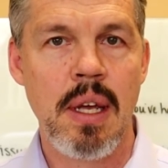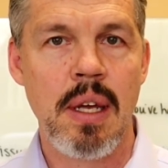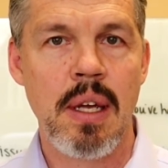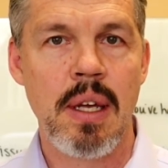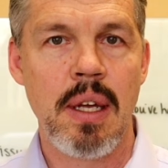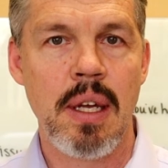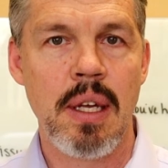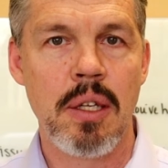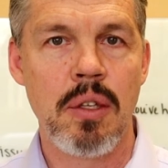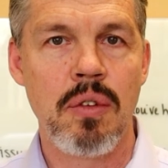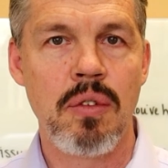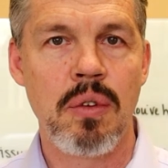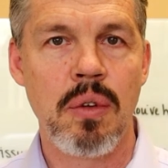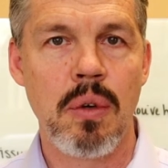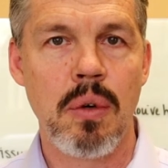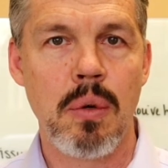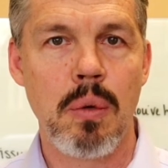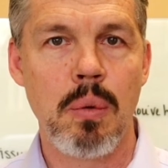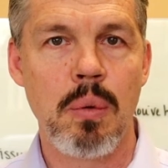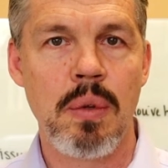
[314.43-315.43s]
And
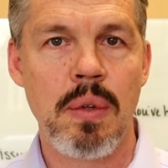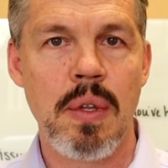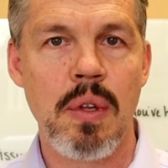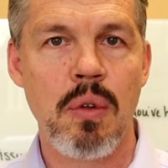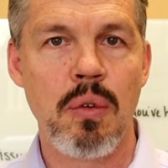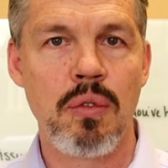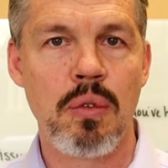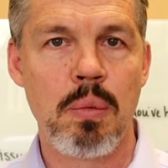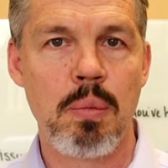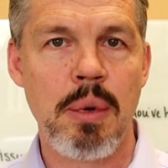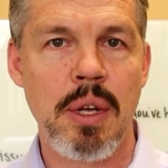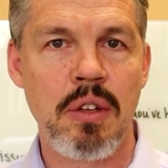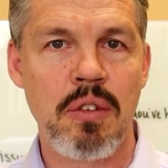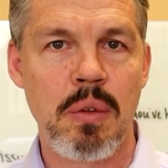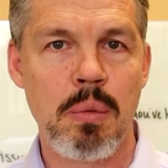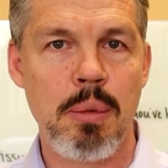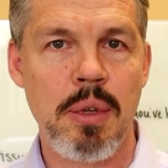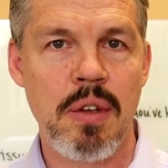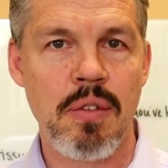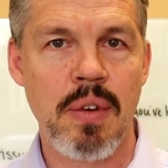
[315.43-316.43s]
so those are best
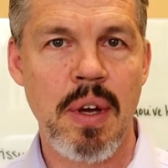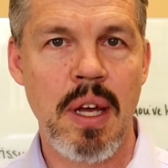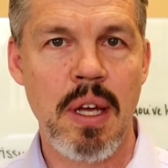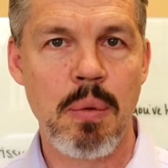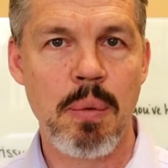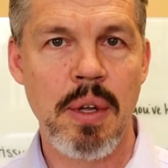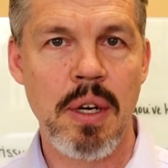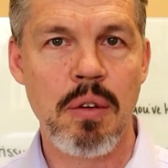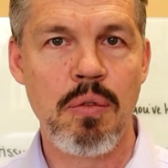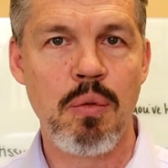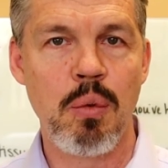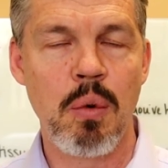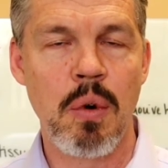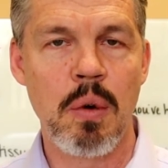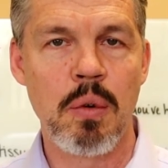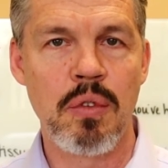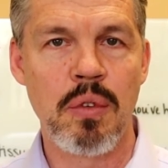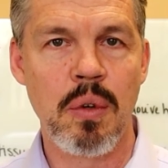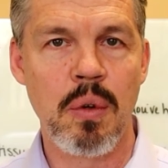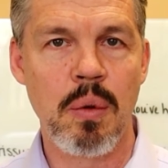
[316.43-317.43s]
to be evaluated
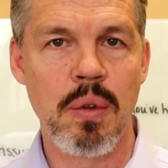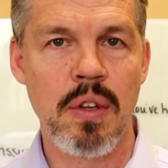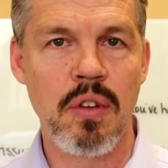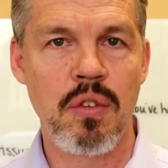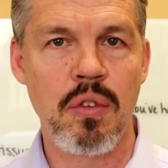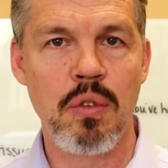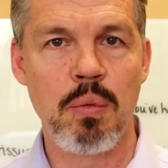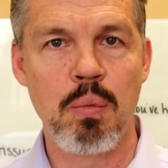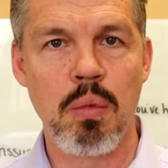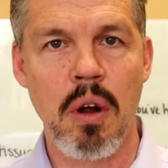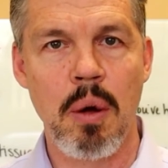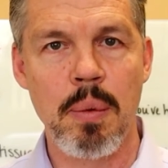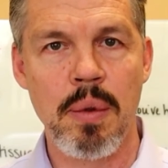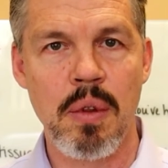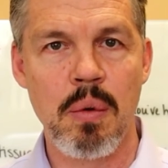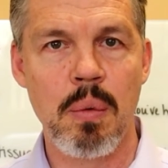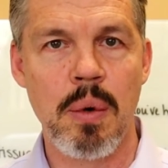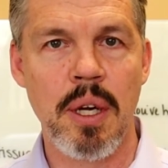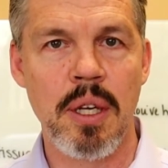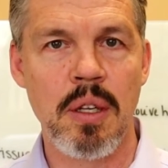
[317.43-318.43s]
for. So this is probably
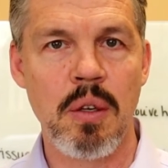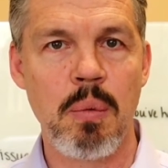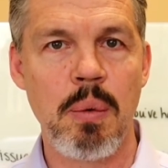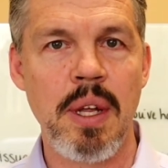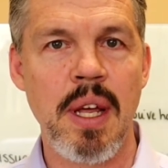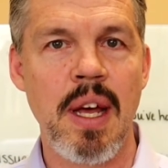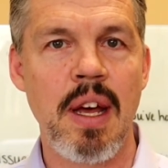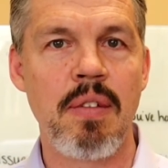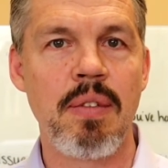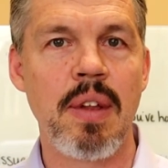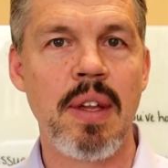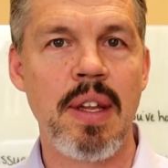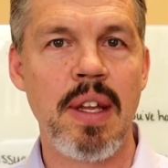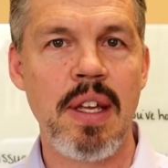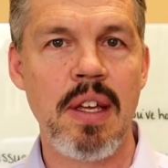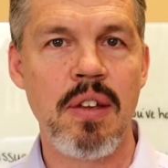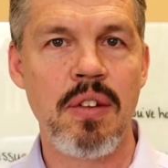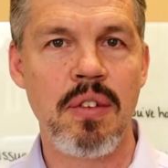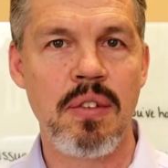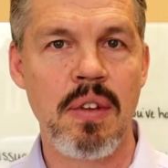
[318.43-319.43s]
the one that we have the
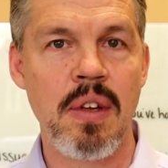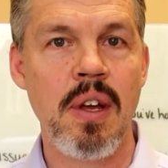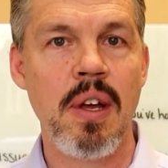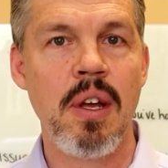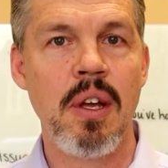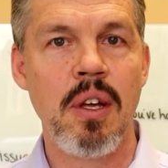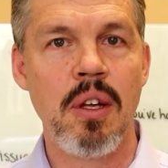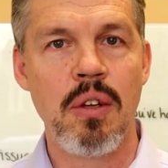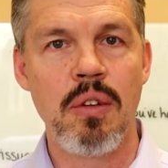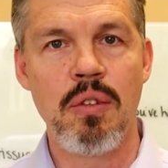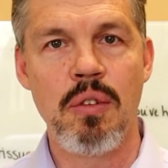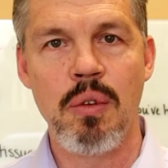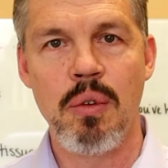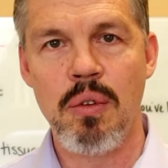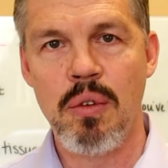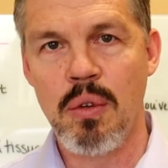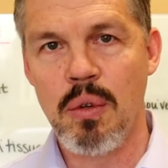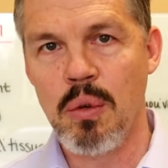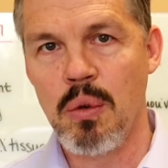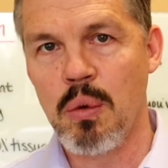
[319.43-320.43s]
least to
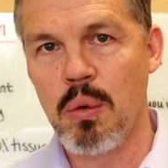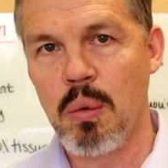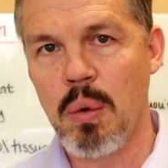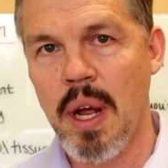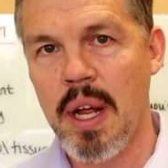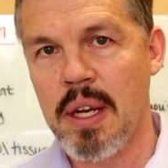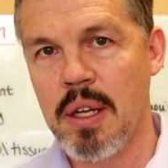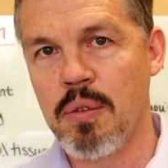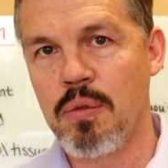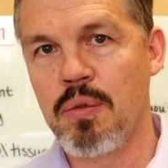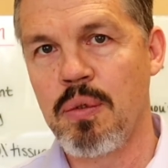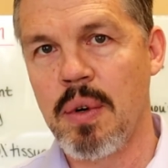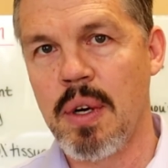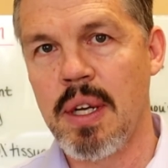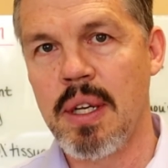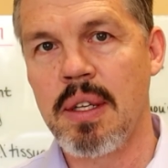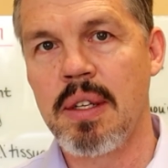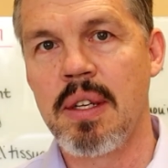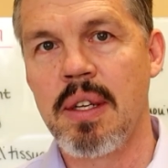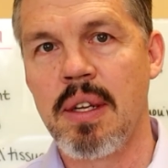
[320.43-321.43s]
do right up
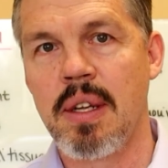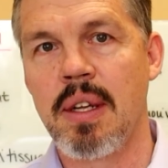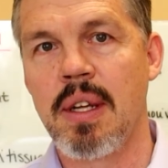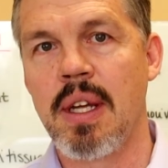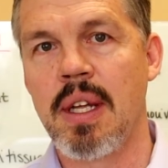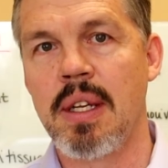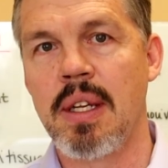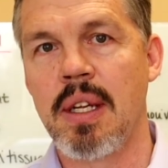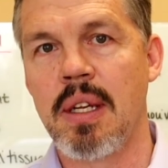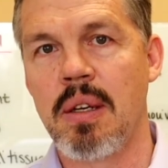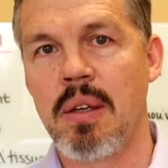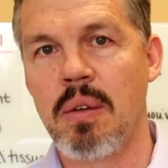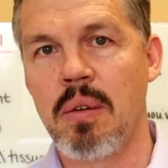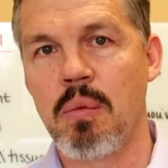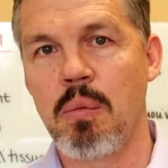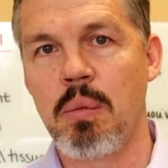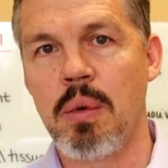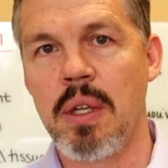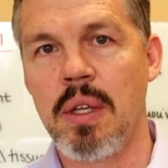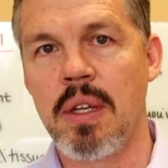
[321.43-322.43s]
front. And then
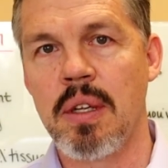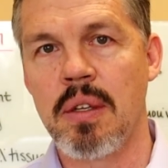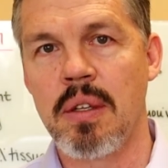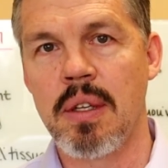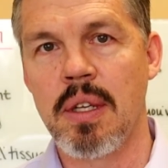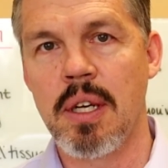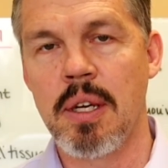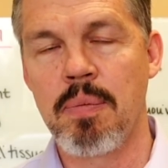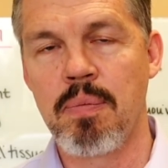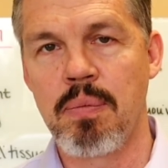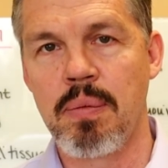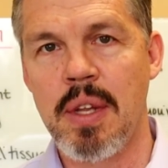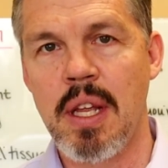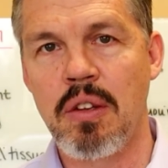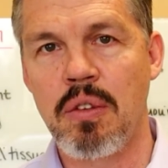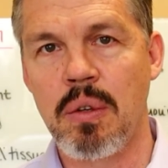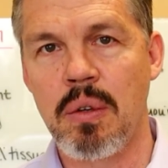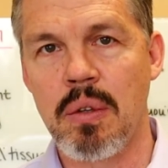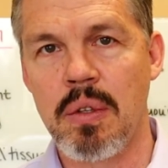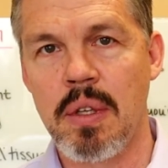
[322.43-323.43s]
we can,
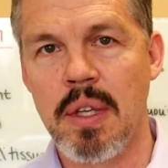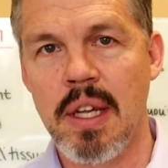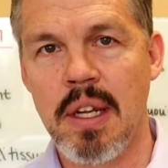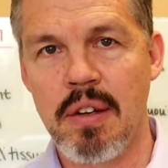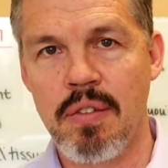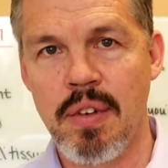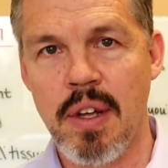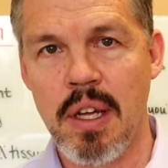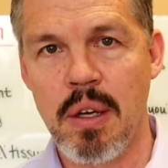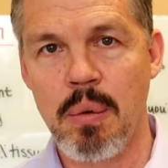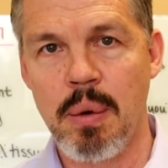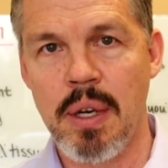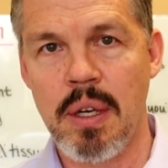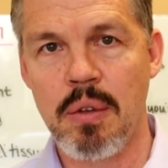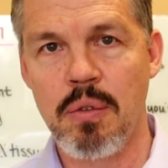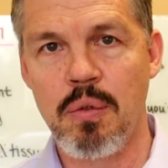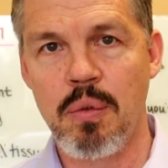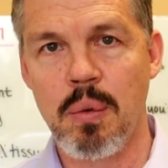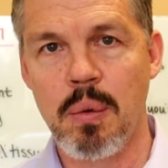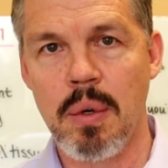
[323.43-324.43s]
that's good to get
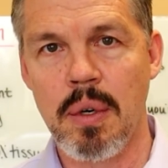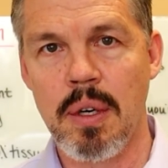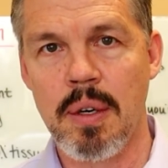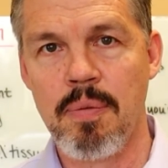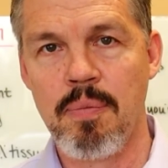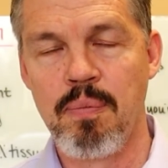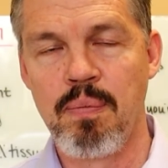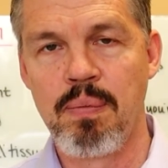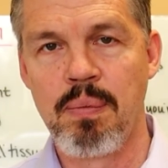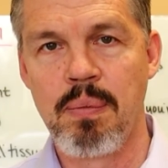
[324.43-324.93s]
evaluated for.